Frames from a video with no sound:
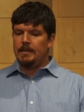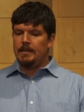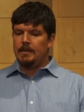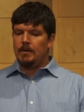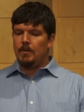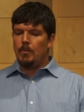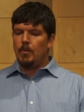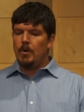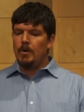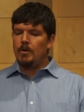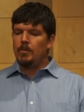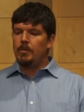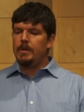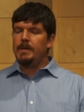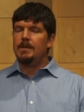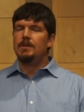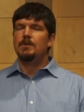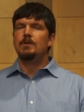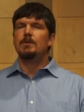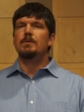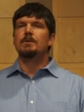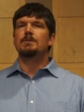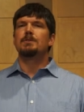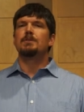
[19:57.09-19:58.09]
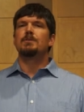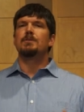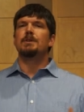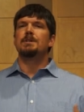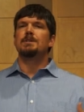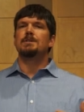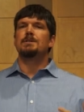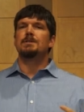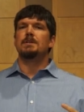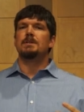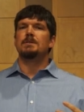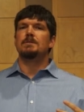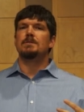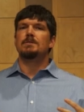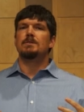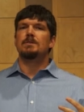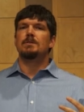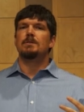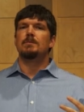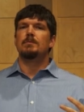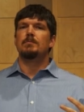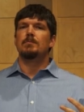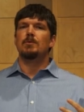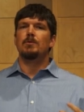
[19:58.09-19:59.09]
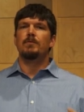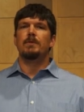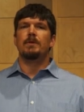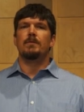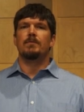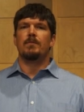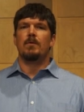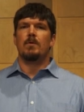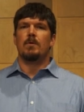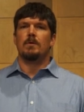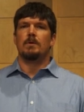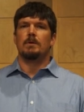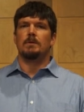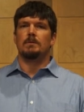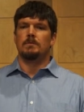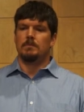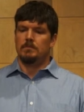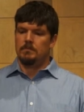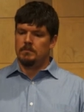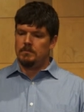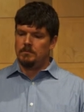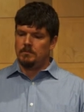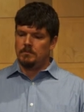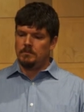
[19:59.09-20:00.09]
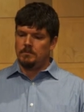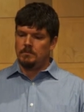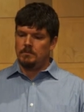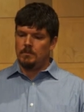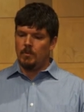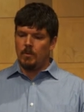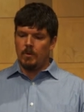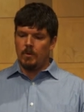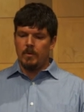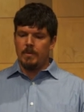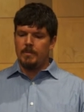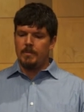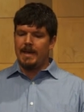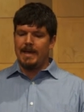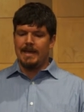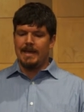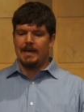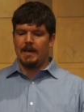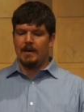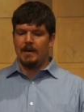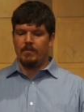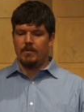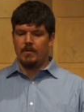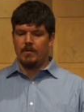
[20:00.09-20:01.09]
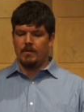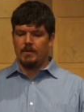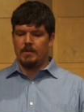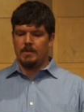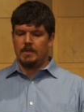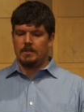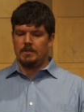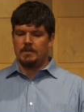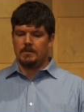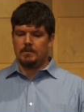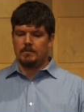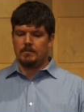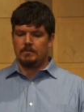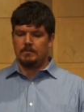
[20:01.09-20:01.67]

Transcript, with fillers: What do we do as Christians moving forward? What do we make out of all this?